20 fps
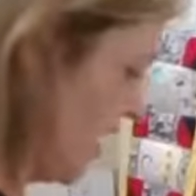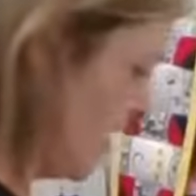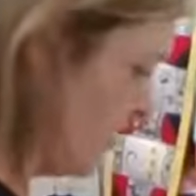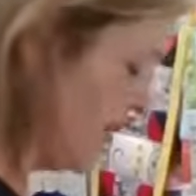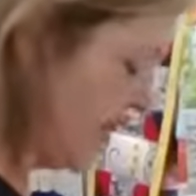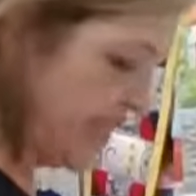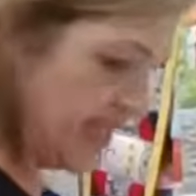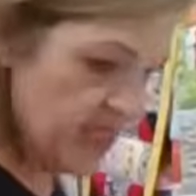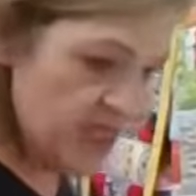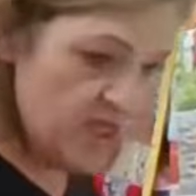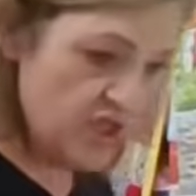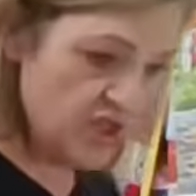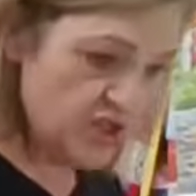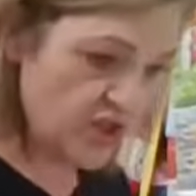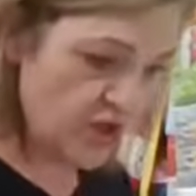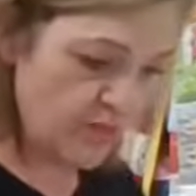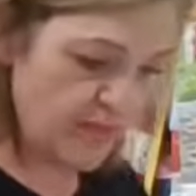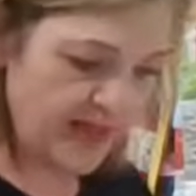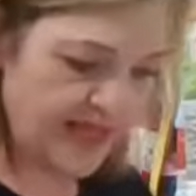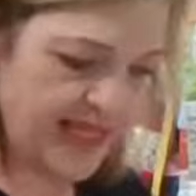Okay,
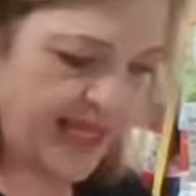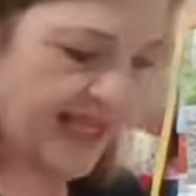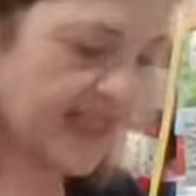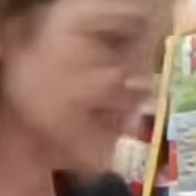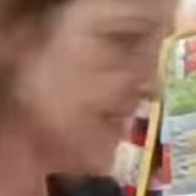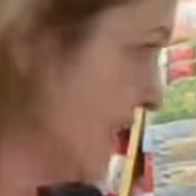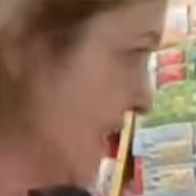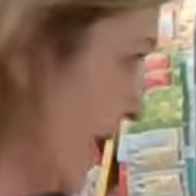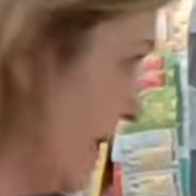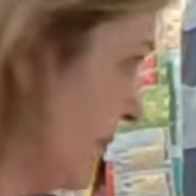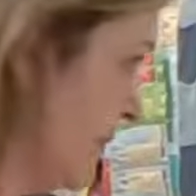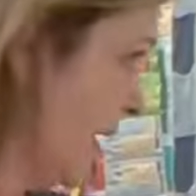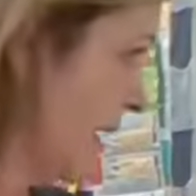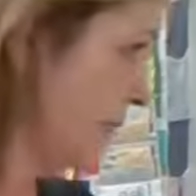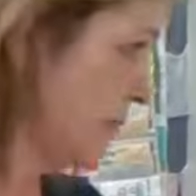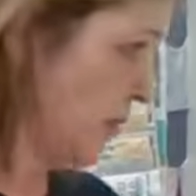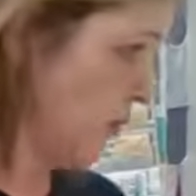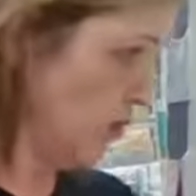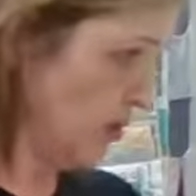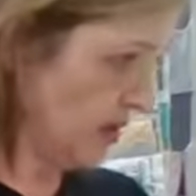so my next step,
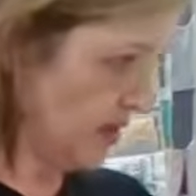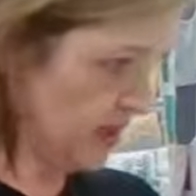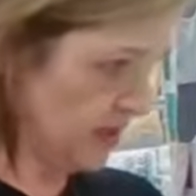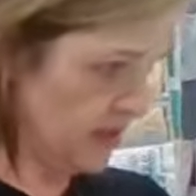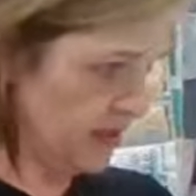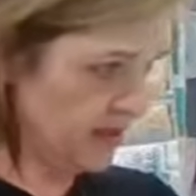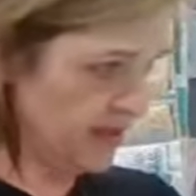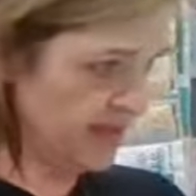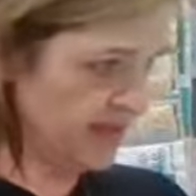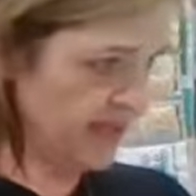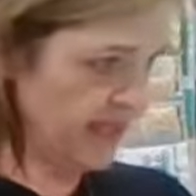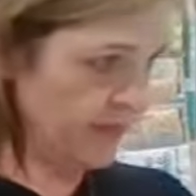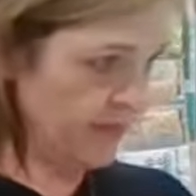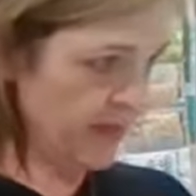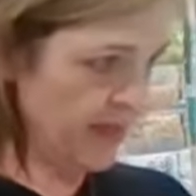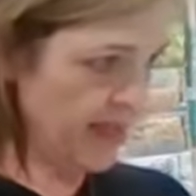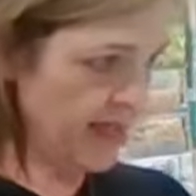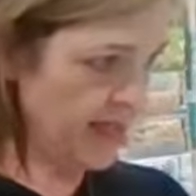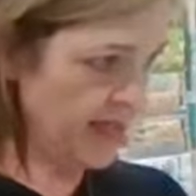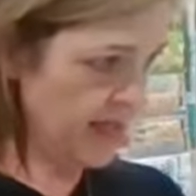I'm on
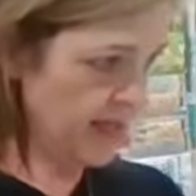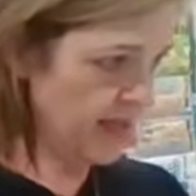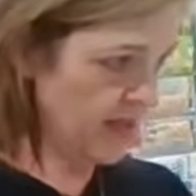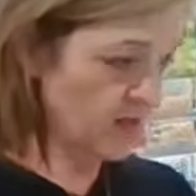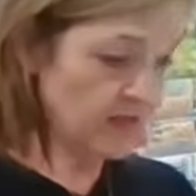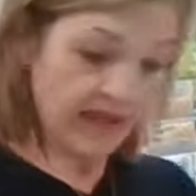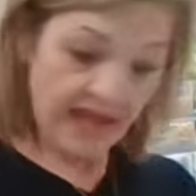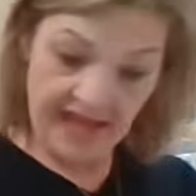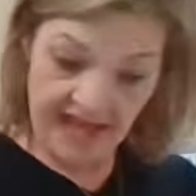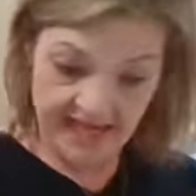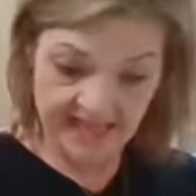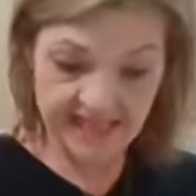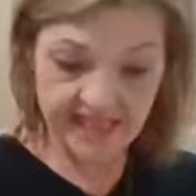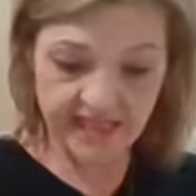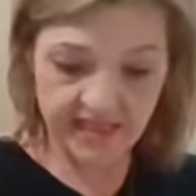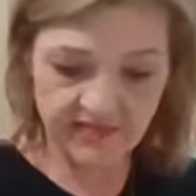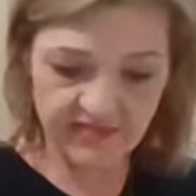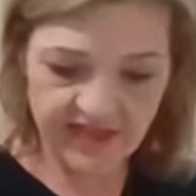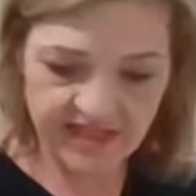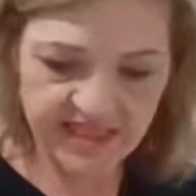step,
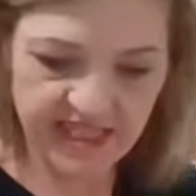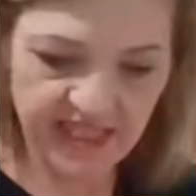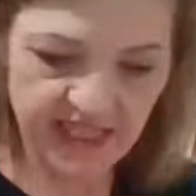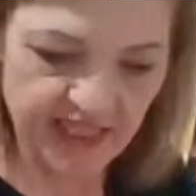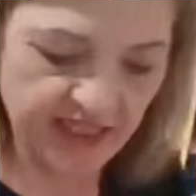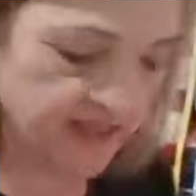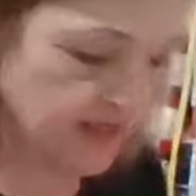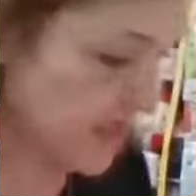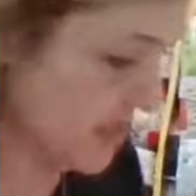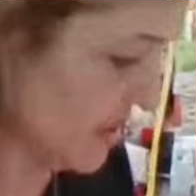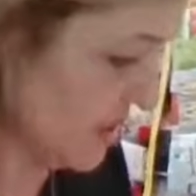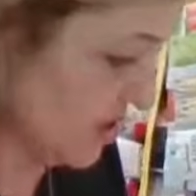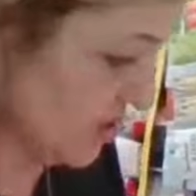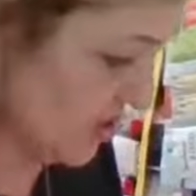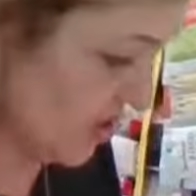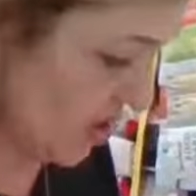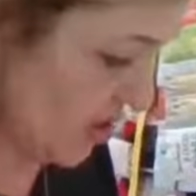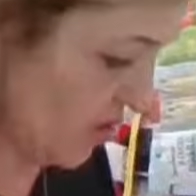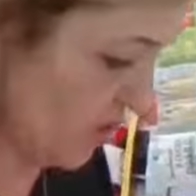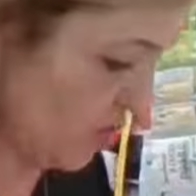18 of 18.
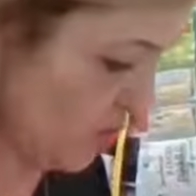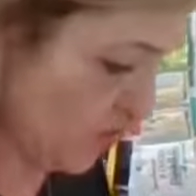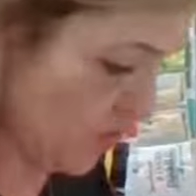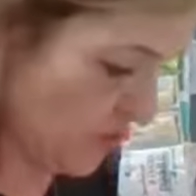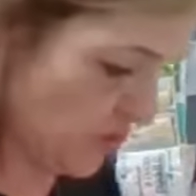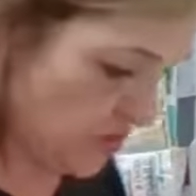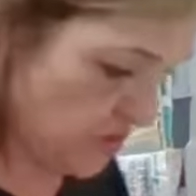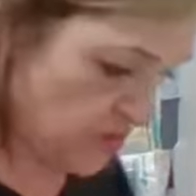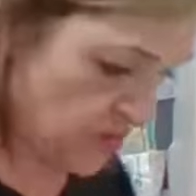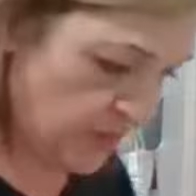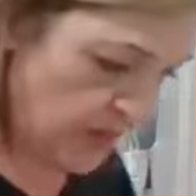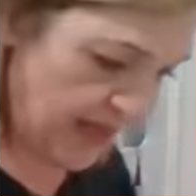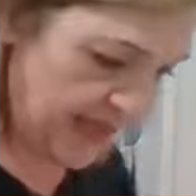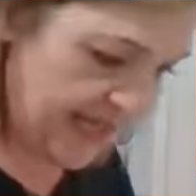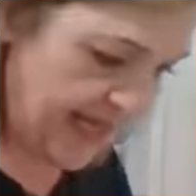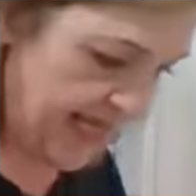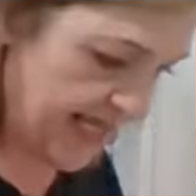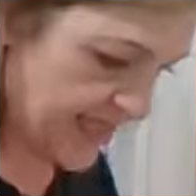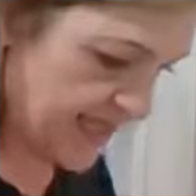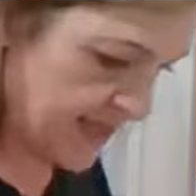So my
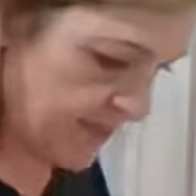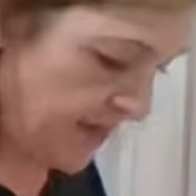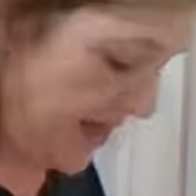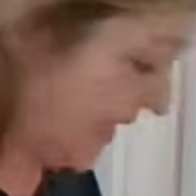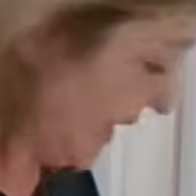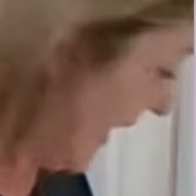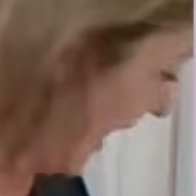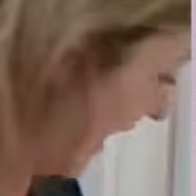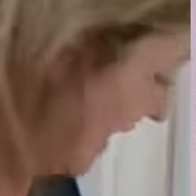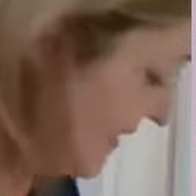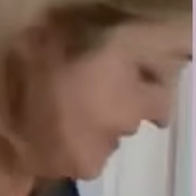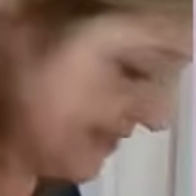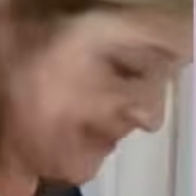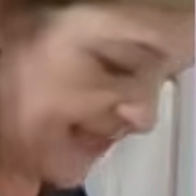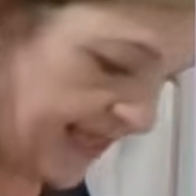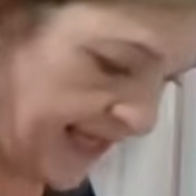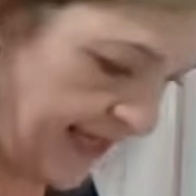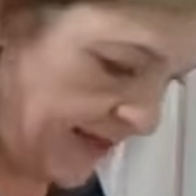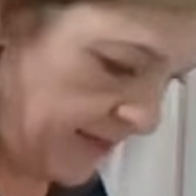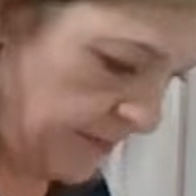last
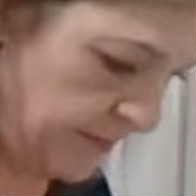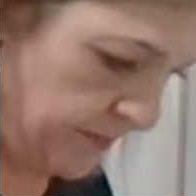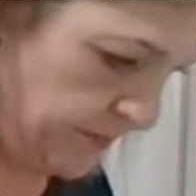step